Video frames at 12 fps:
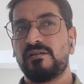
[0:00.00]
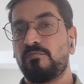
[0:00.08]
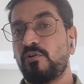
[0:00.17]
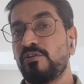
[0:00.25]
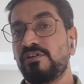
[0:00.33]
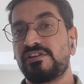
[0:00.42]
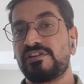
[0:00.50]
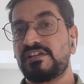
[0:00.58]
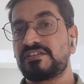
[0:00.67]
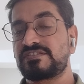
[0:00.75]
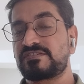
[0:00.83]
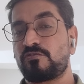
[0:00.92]
and monitor
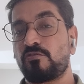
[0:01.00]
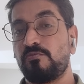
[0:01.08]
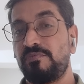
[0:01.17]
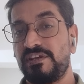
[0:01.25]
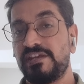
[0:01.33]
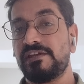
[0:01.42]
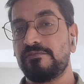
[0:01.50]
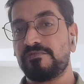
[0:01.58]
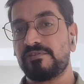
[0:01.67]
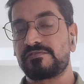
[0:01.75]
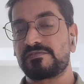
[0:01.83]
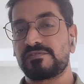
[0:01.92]
their strong
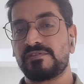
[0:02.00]
behavior.